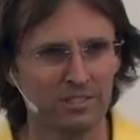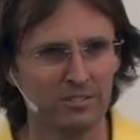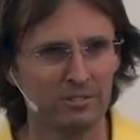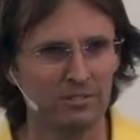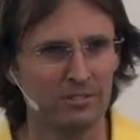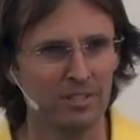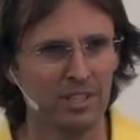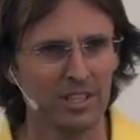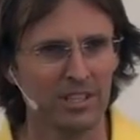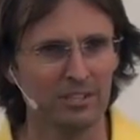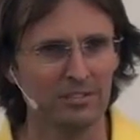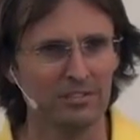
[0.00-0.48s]
in
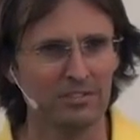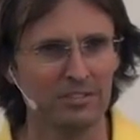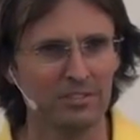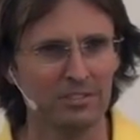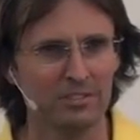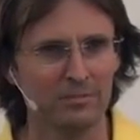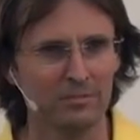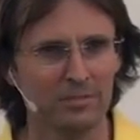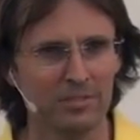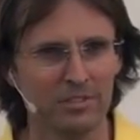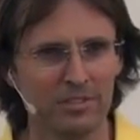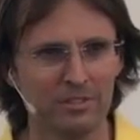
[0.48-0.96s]
your
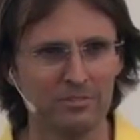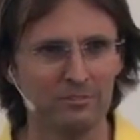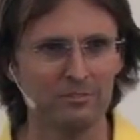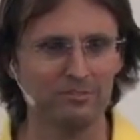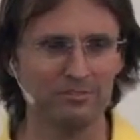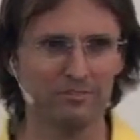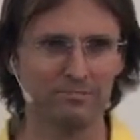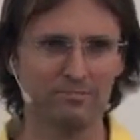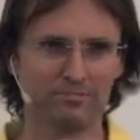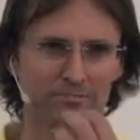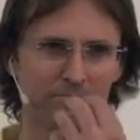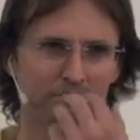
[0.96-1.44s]
relationship okay, with
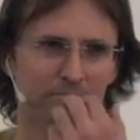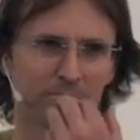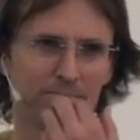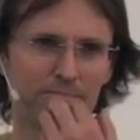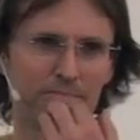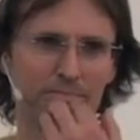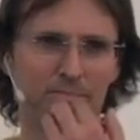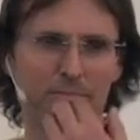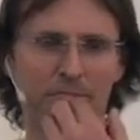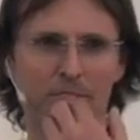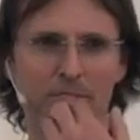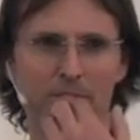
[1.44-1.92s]
him. Right.
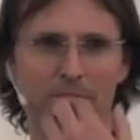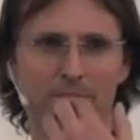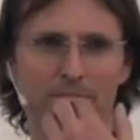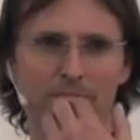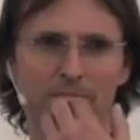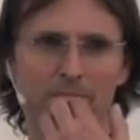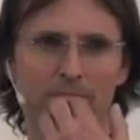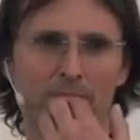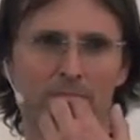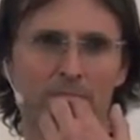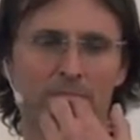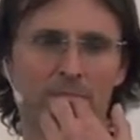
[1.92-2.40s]
Yep.
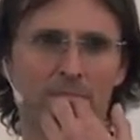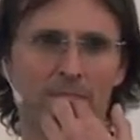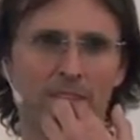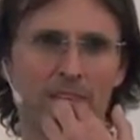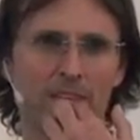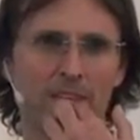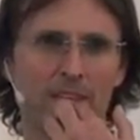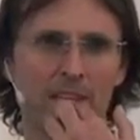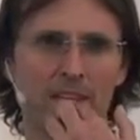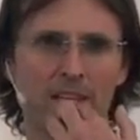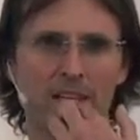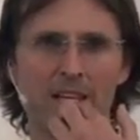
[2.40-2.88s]

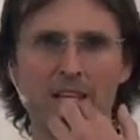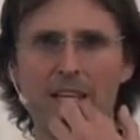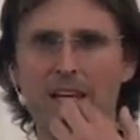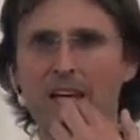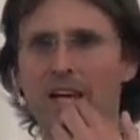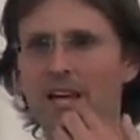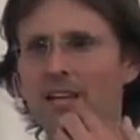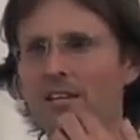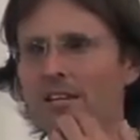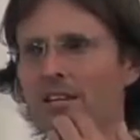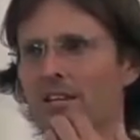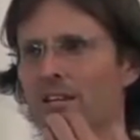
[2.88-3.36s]

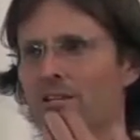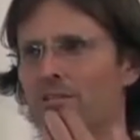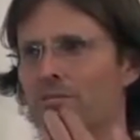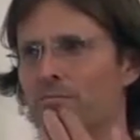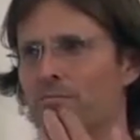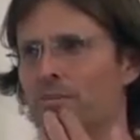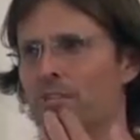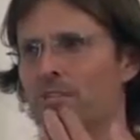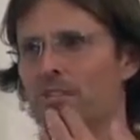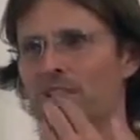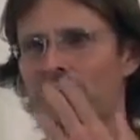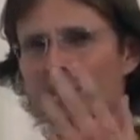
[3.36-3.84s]
And these
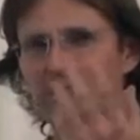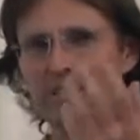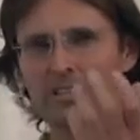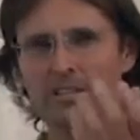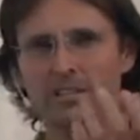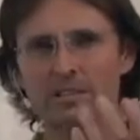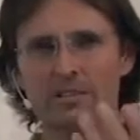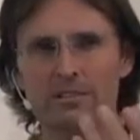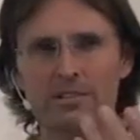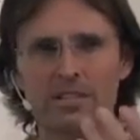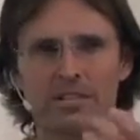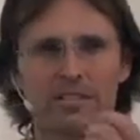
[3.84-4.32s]

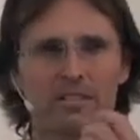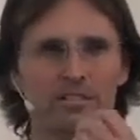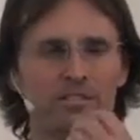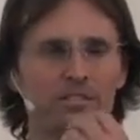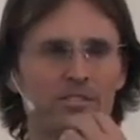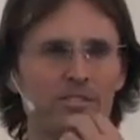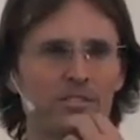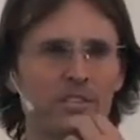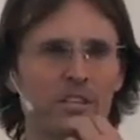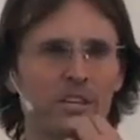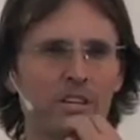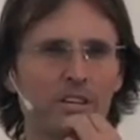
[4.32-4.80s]
particular
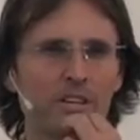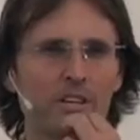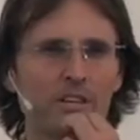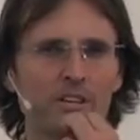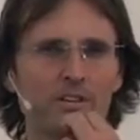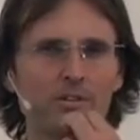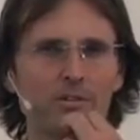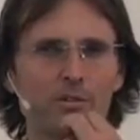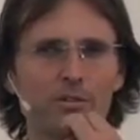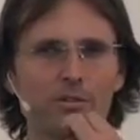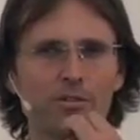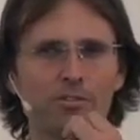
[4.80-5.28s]
things
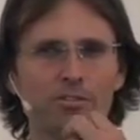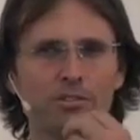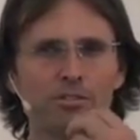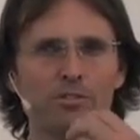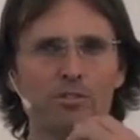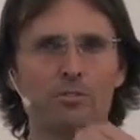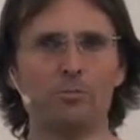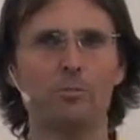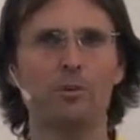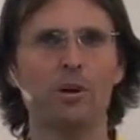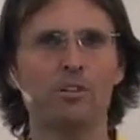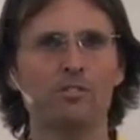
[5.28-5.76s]
cause
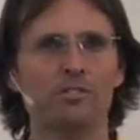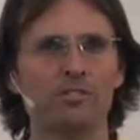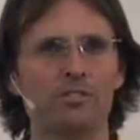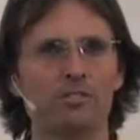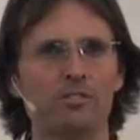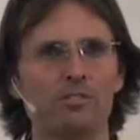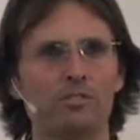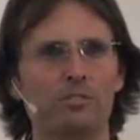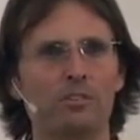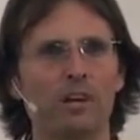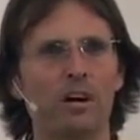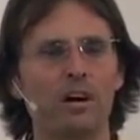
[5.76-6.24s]
you to want
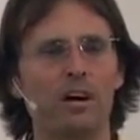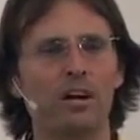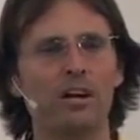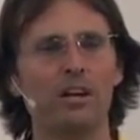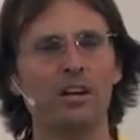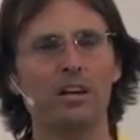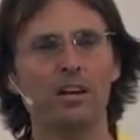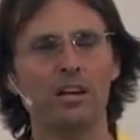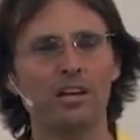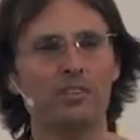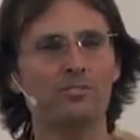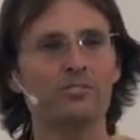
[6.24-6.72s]
to,
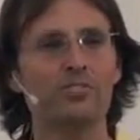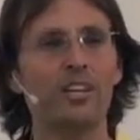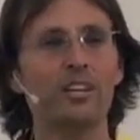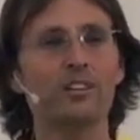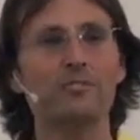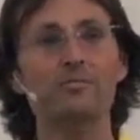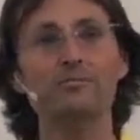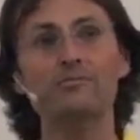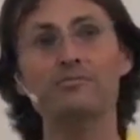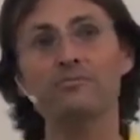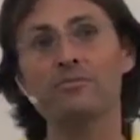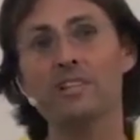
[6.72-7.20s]

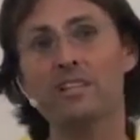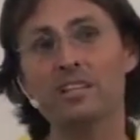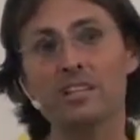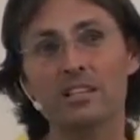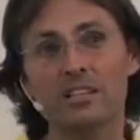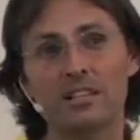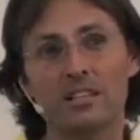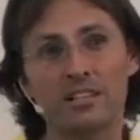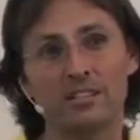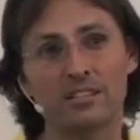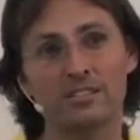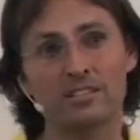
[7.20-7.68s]
instead of
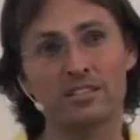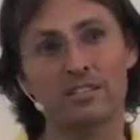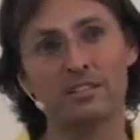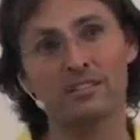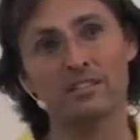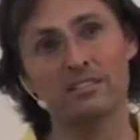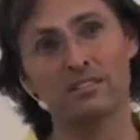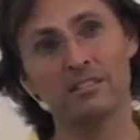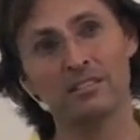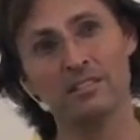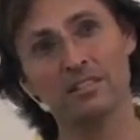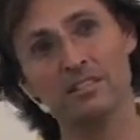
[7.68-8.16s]
feeling the,
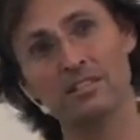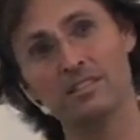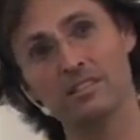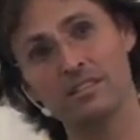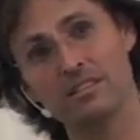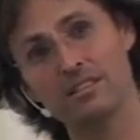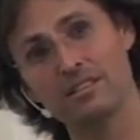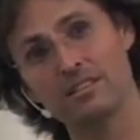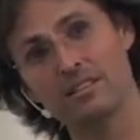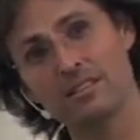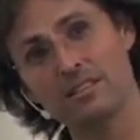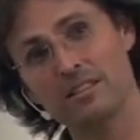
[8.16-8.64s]

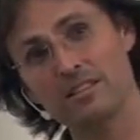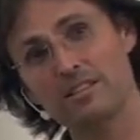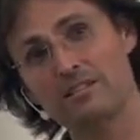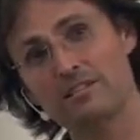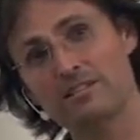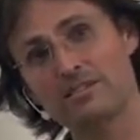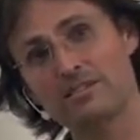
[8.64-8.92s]
the, the